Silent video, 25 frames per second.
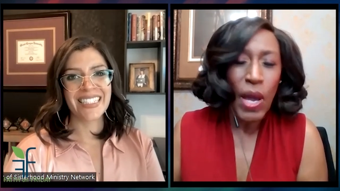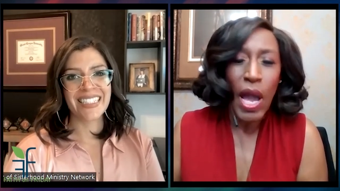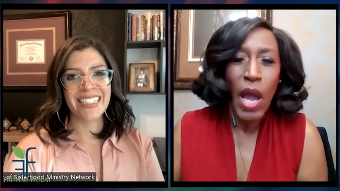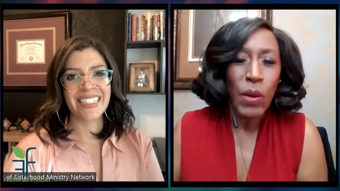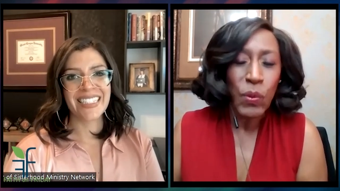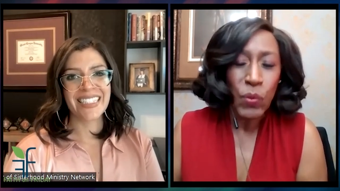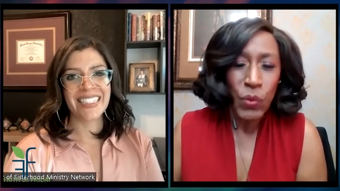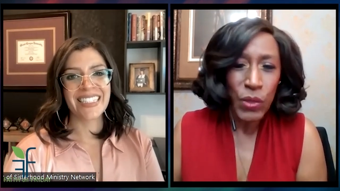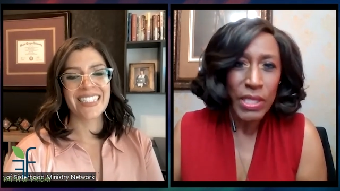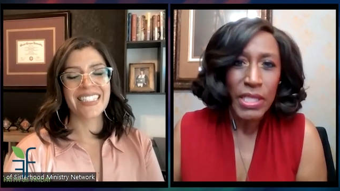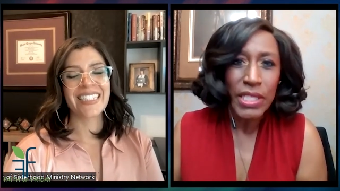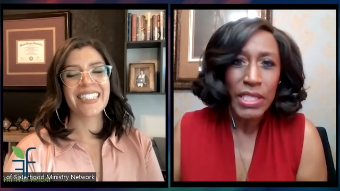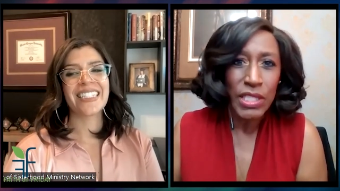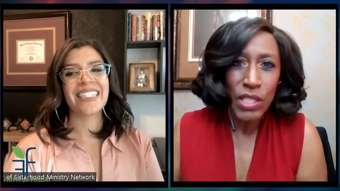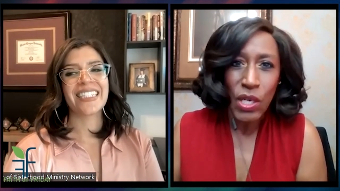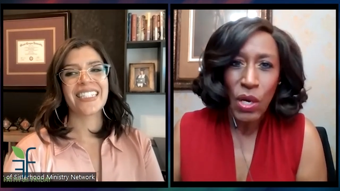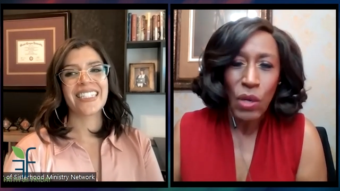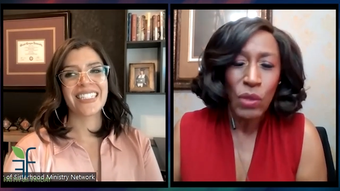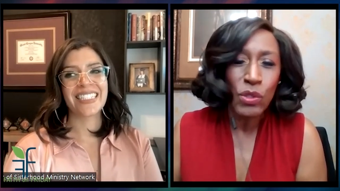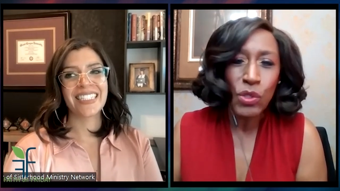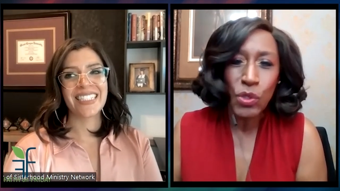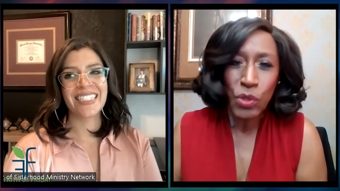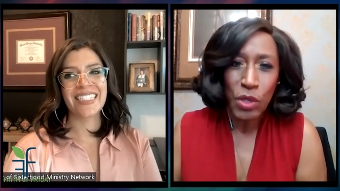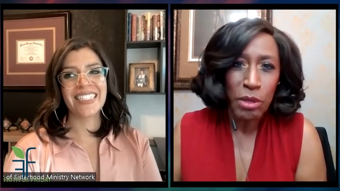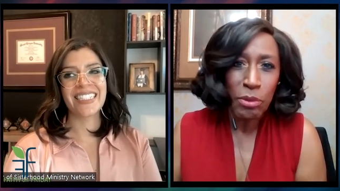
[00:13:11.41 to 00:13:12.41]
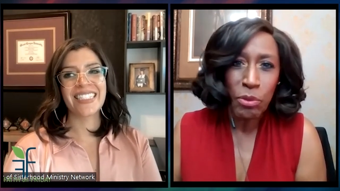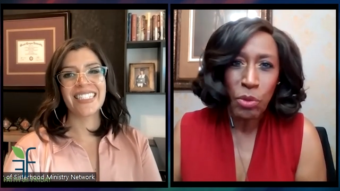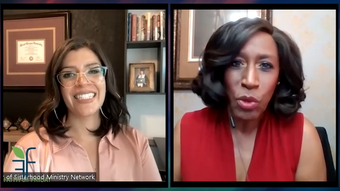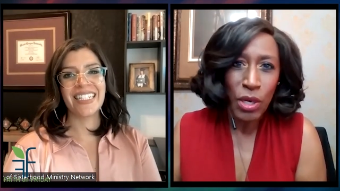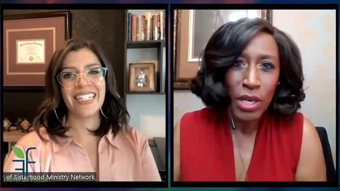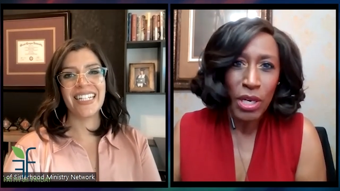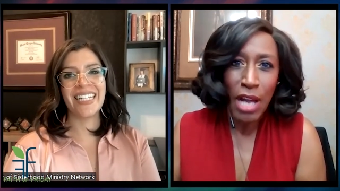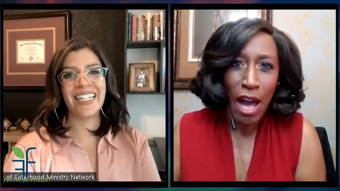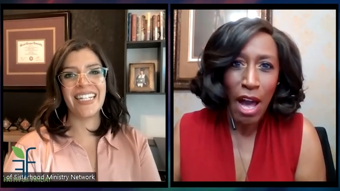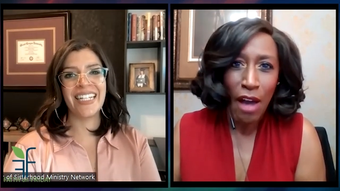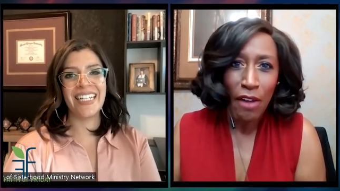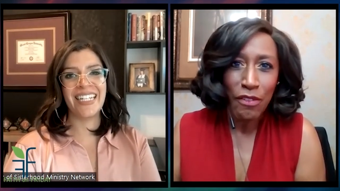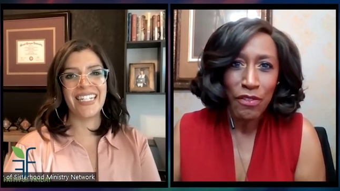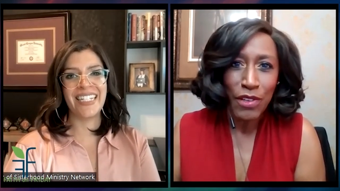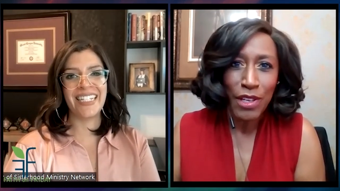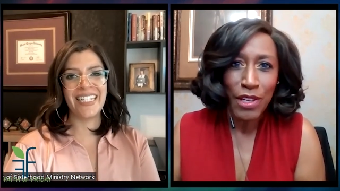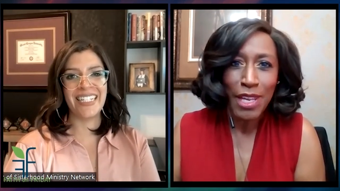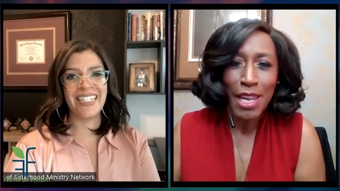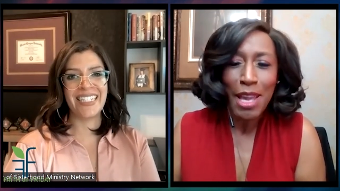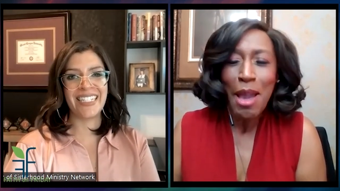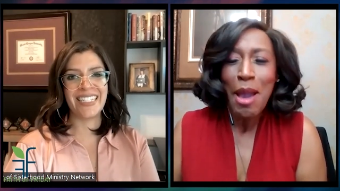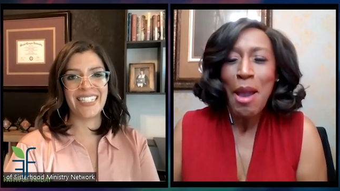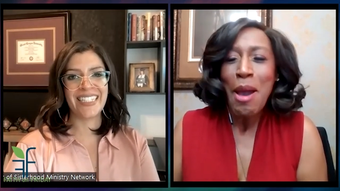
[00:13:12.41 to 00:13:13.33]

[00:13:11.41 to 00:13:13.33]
Speaker 1: I really don't. Drink more coffee.